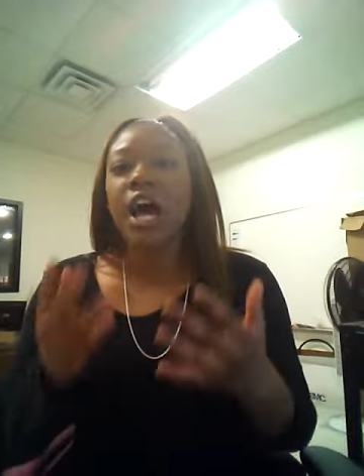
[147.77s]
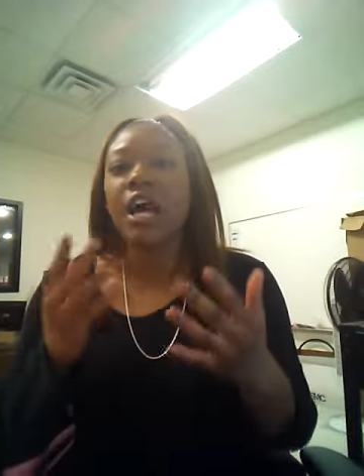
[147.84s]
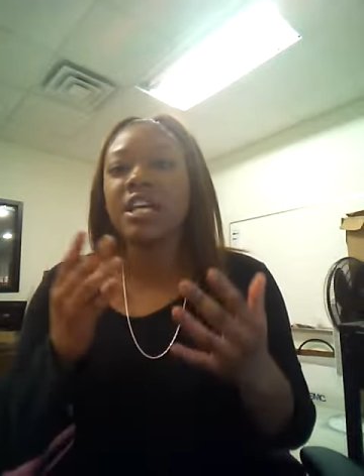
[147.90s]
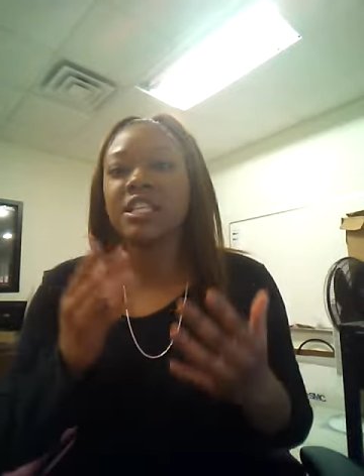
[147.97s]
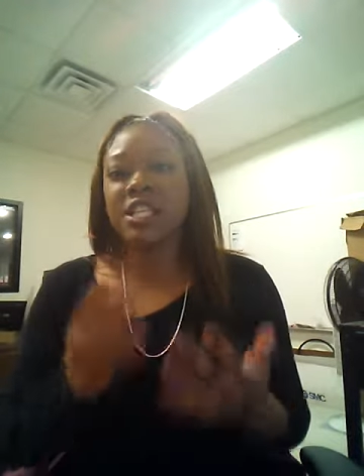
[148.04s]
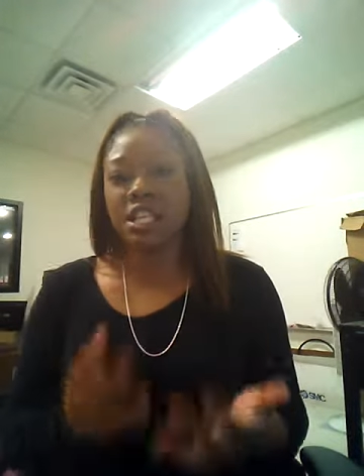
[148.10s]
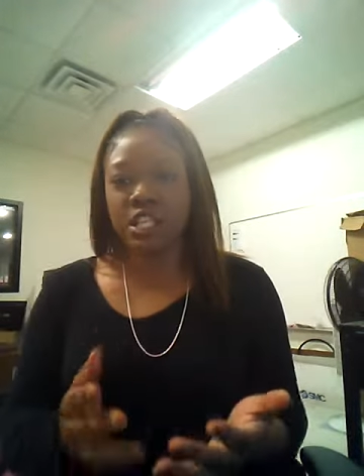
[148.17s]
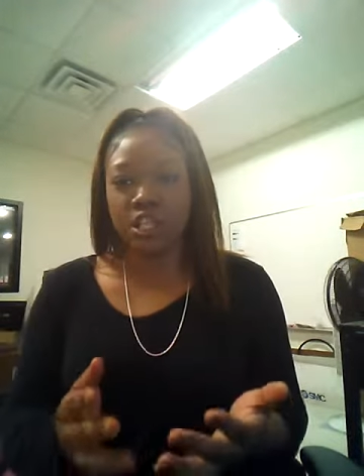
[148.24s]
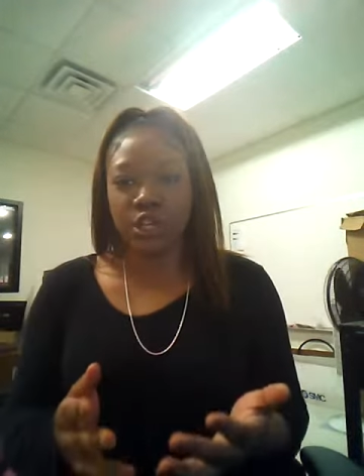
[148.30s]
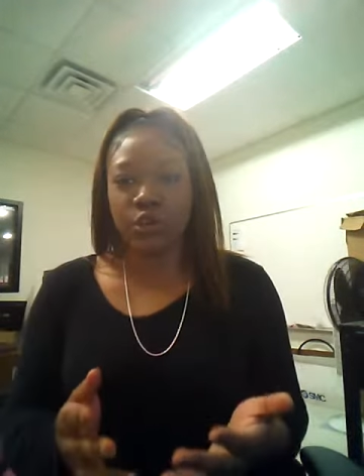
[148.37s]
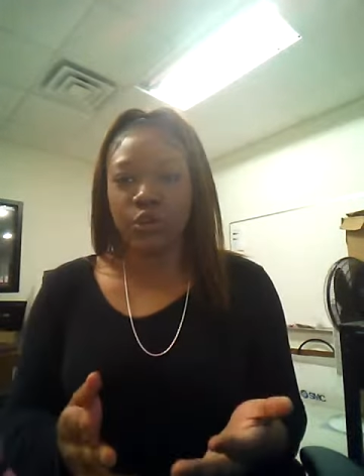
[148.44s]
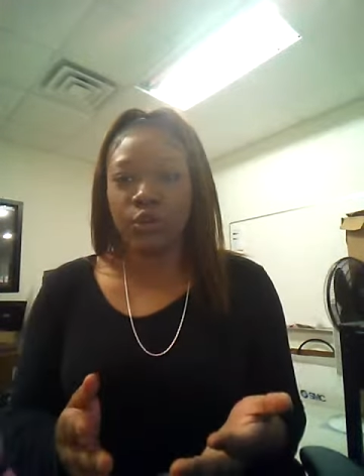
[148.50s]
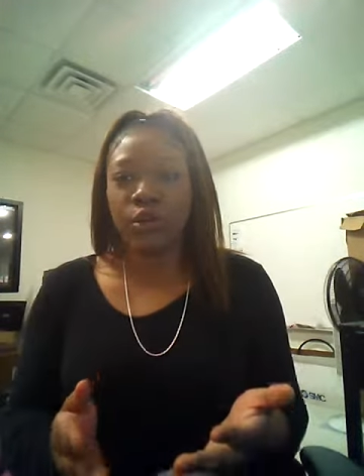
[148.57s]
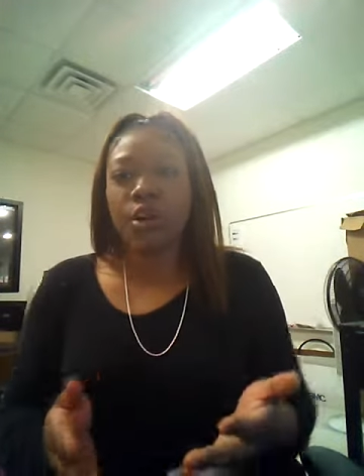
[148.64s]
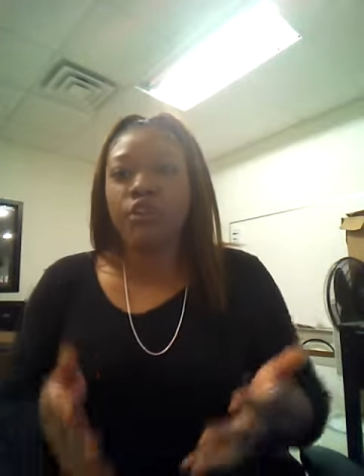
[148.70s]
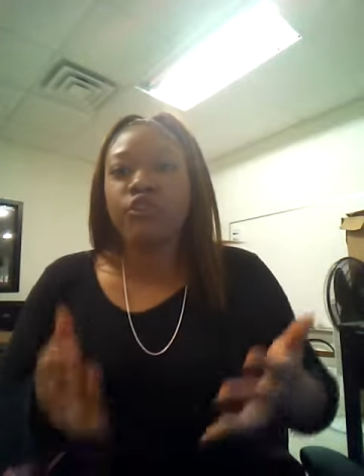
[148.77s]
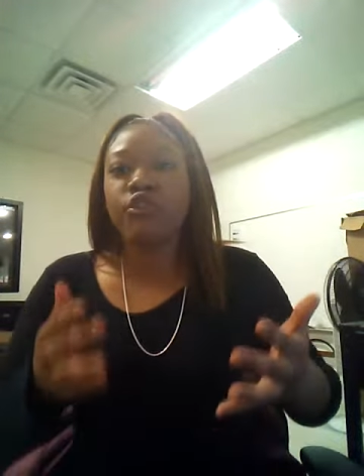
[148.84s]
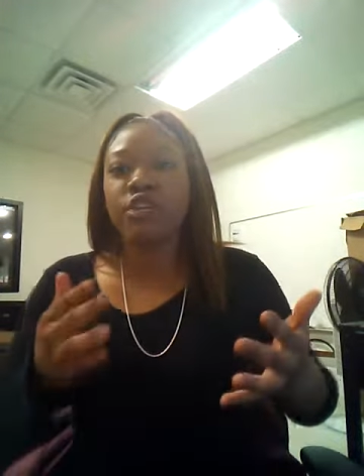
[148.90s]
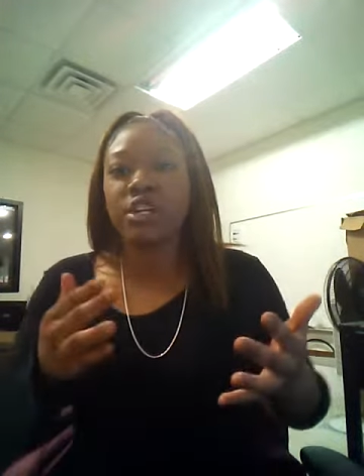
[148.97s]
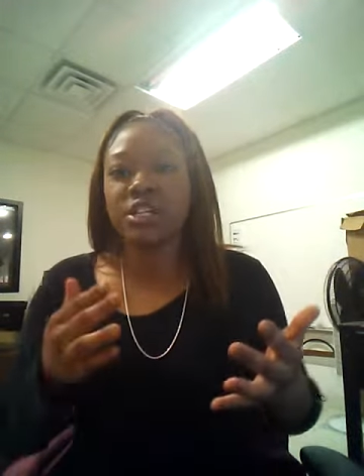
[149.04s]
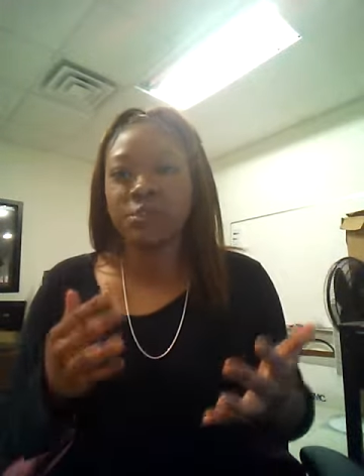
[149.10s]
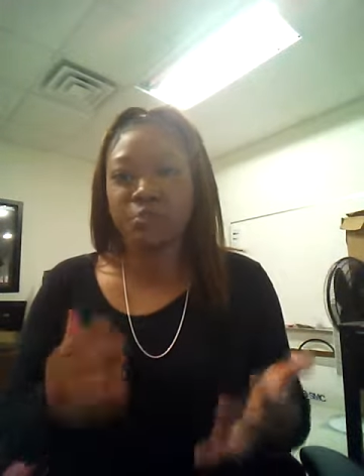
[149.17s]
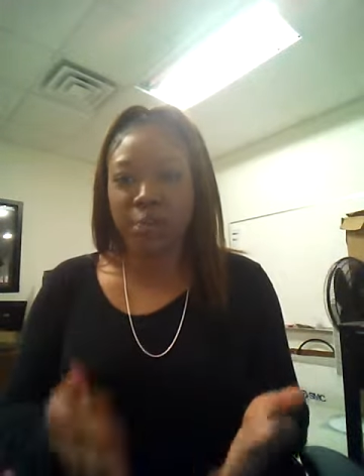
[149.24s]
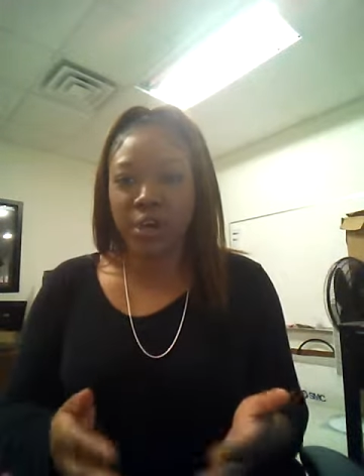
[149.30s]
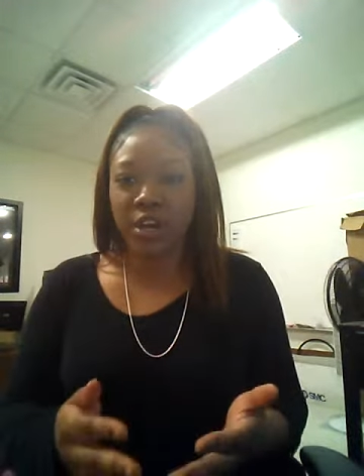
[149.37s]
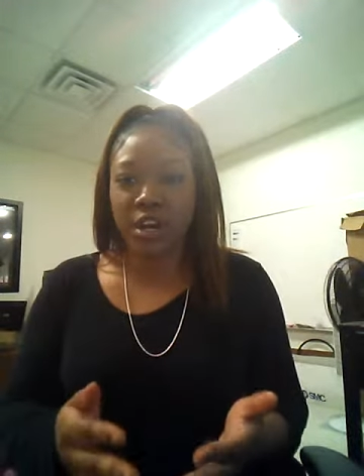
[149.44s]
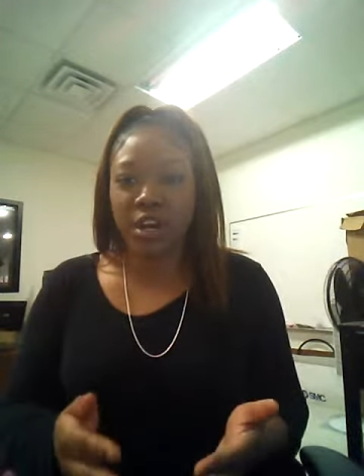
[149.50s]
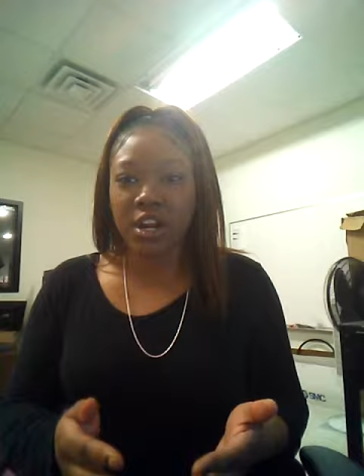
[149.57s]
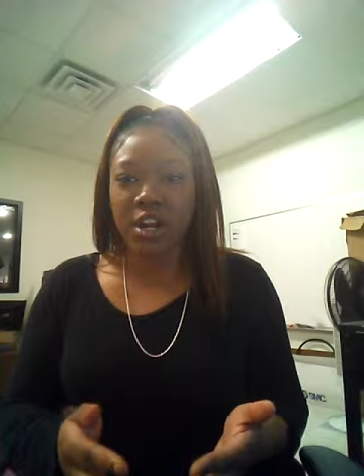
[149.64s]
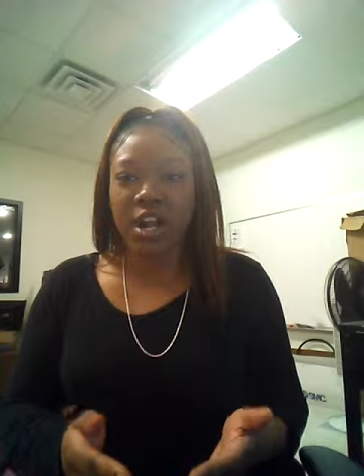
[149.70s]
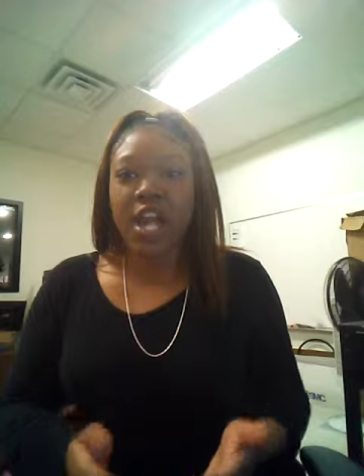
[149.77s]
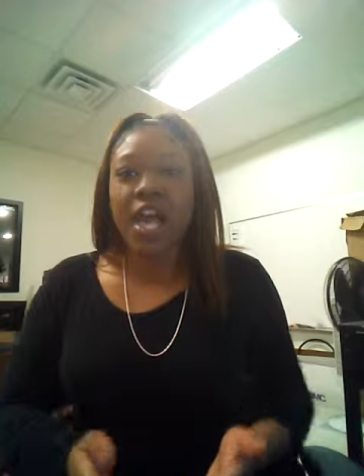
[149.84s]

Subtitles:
a tissue for his booger.